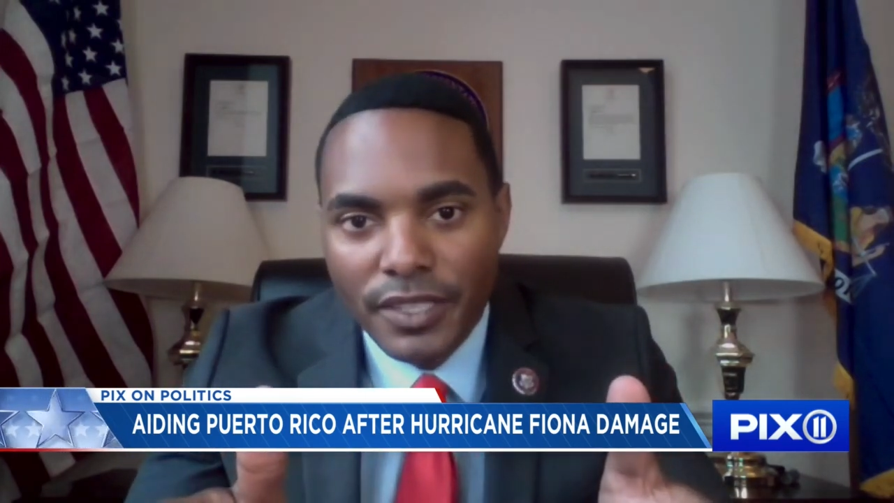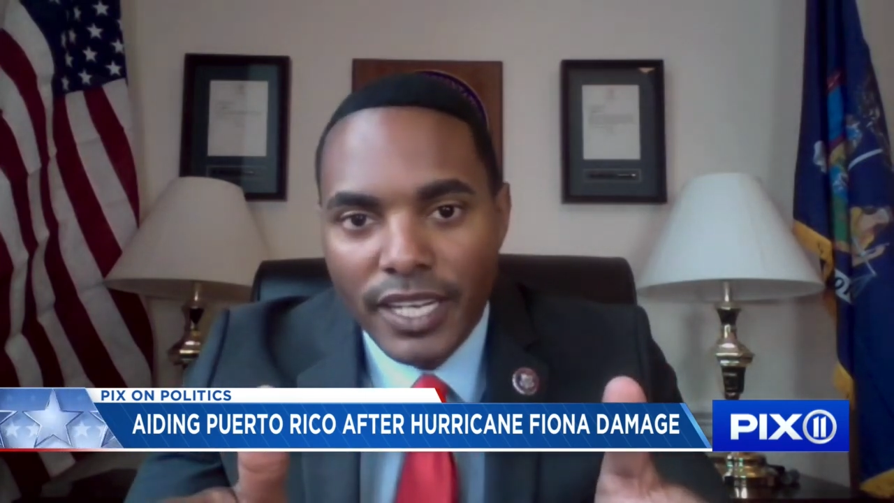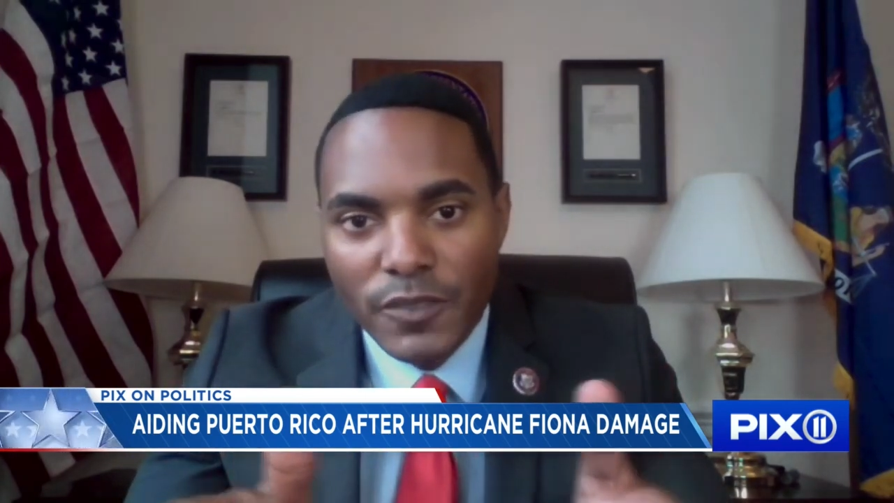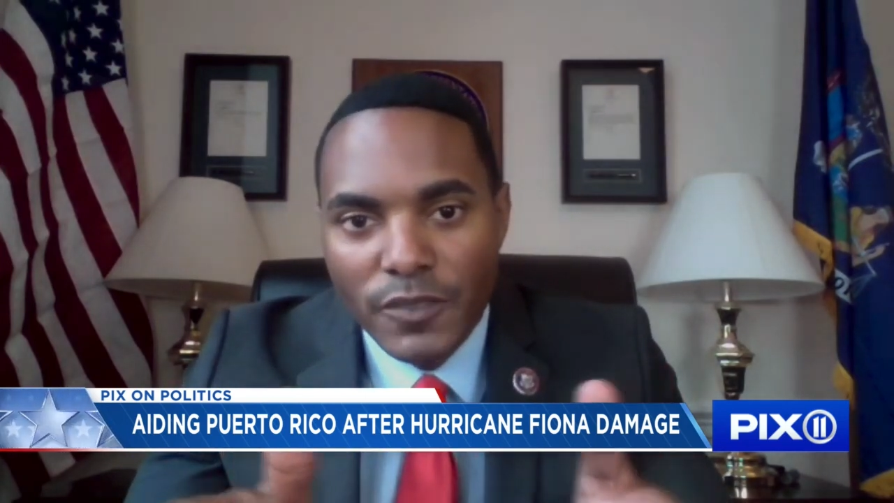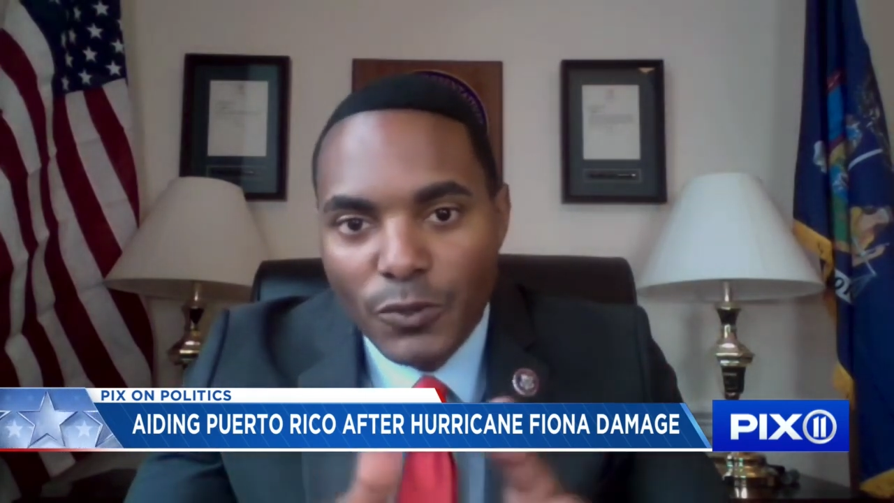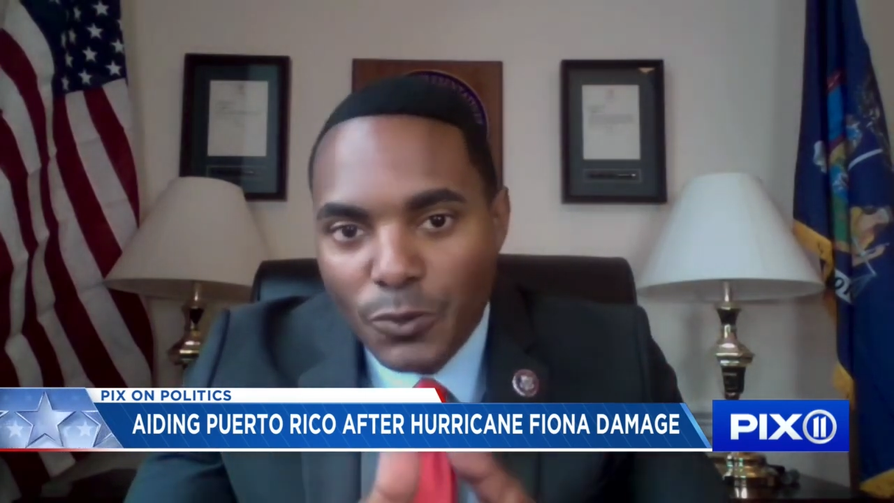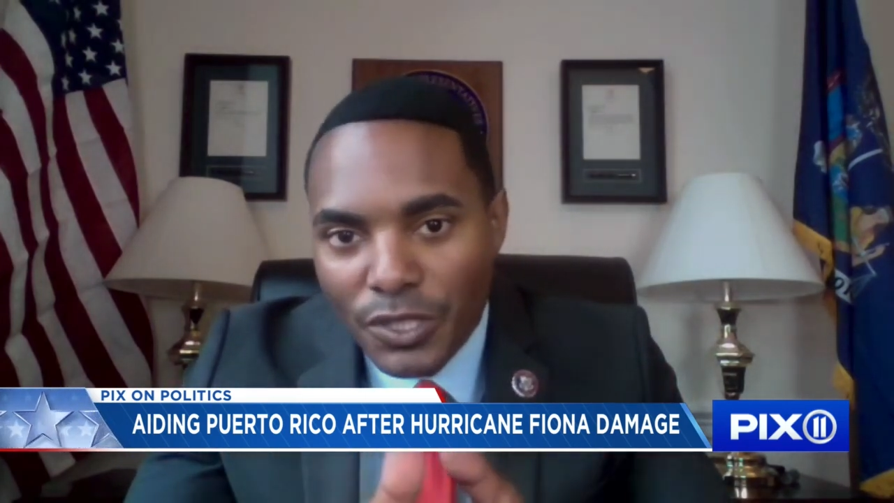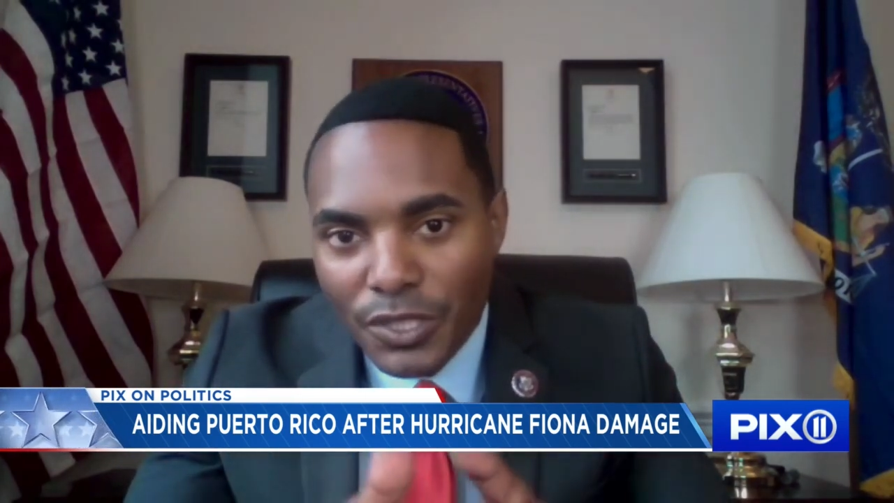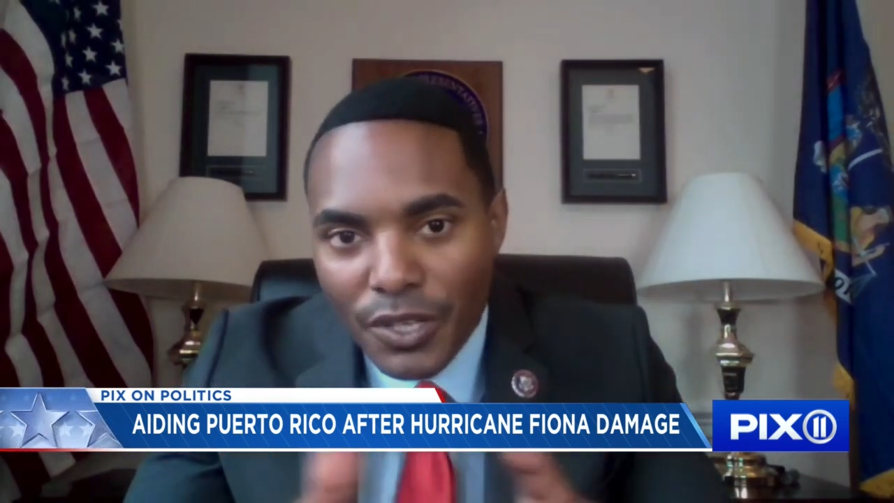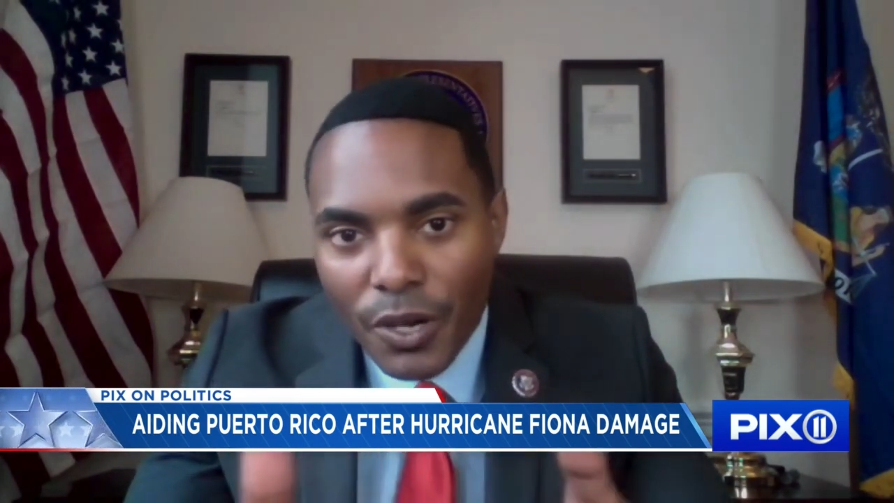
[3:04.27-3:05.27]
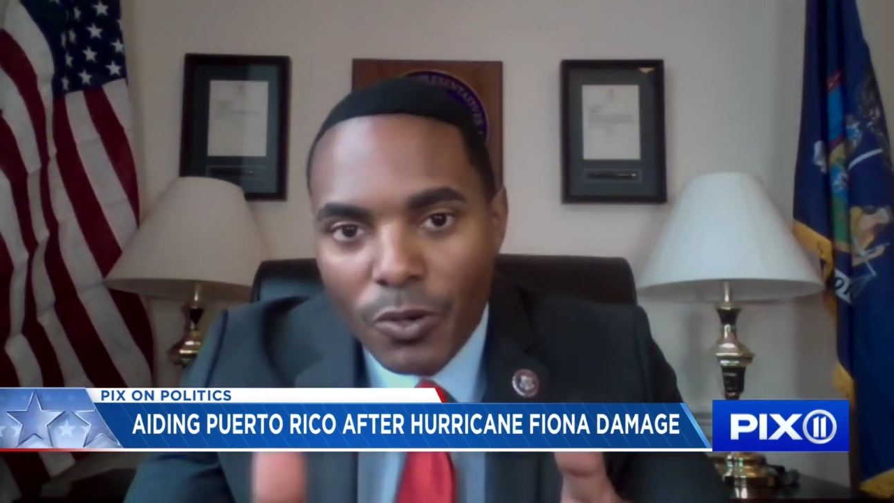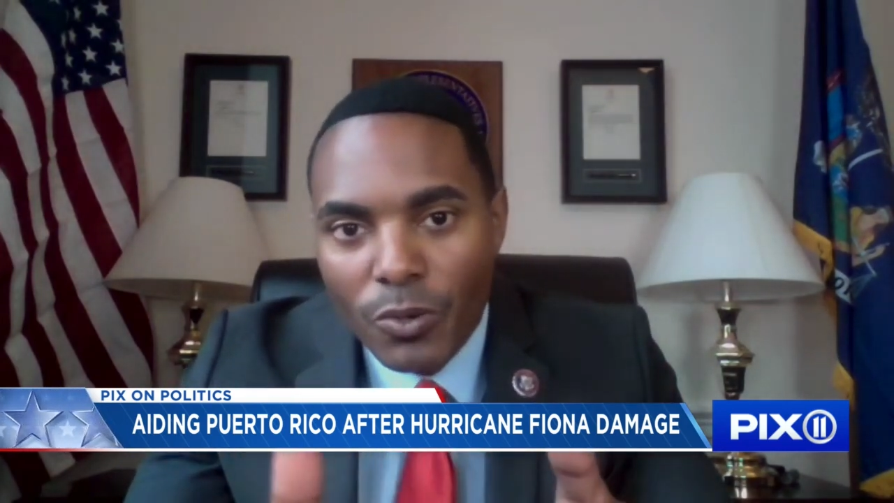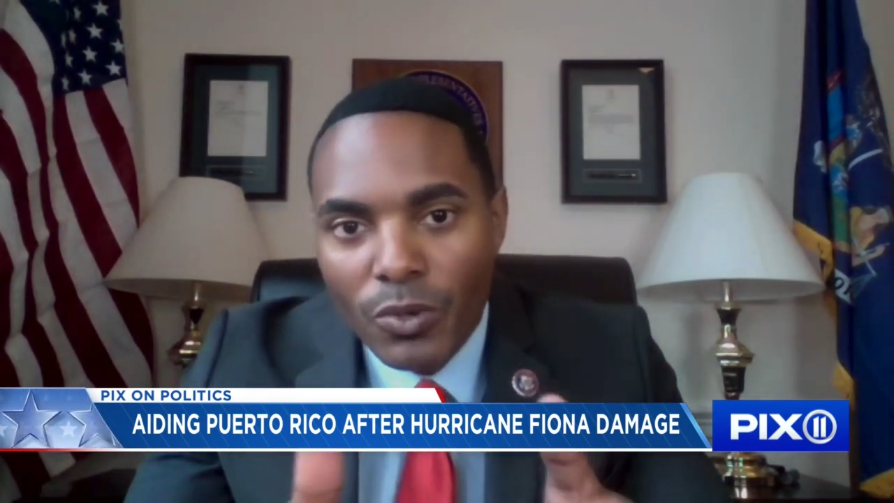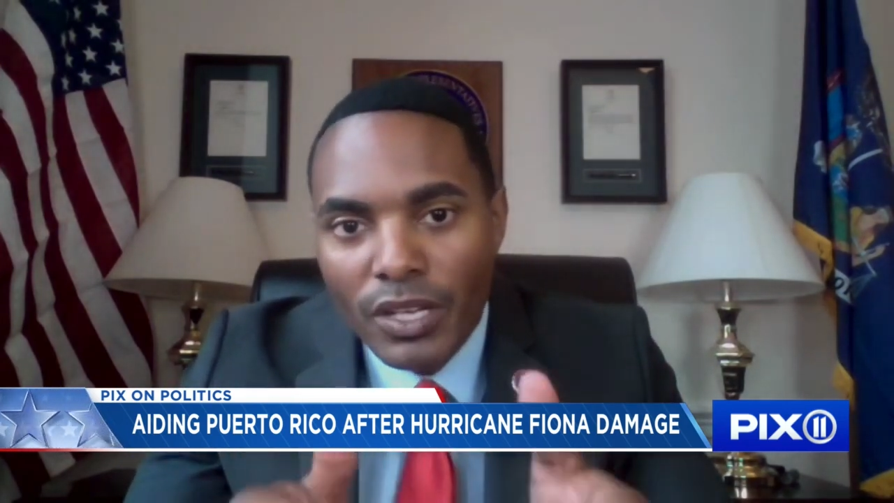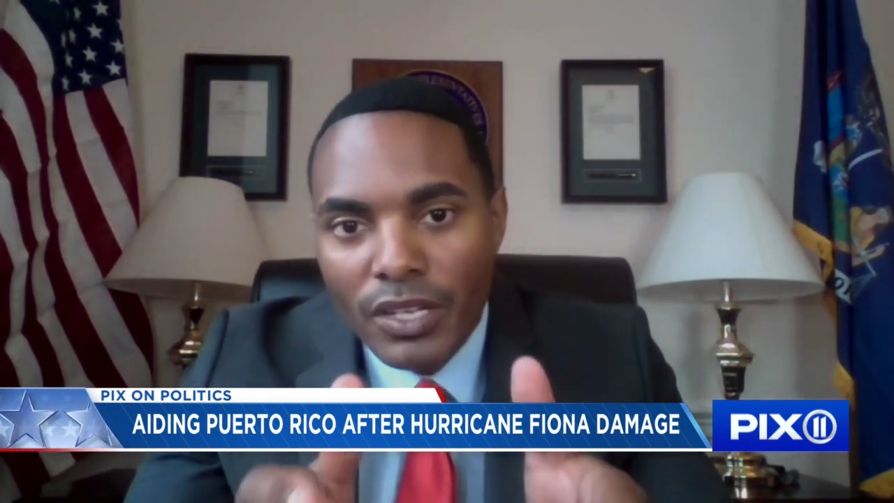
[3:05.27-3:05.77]
has virtually
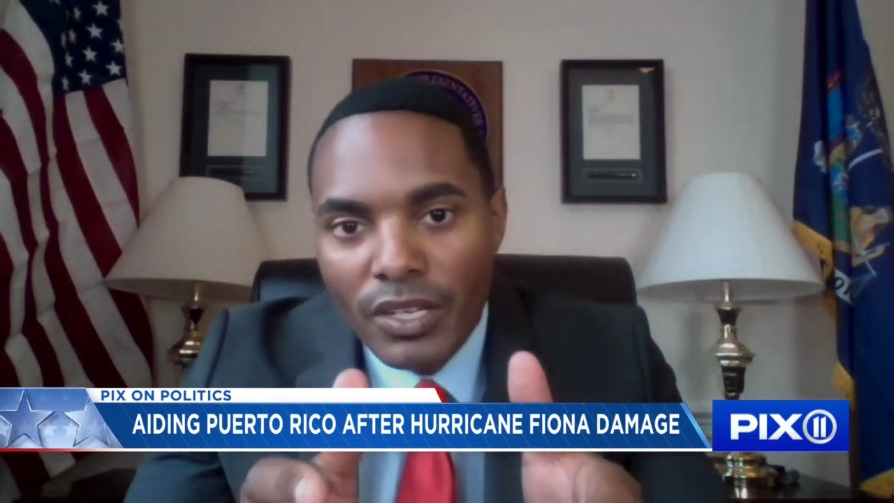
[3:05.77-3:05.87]
no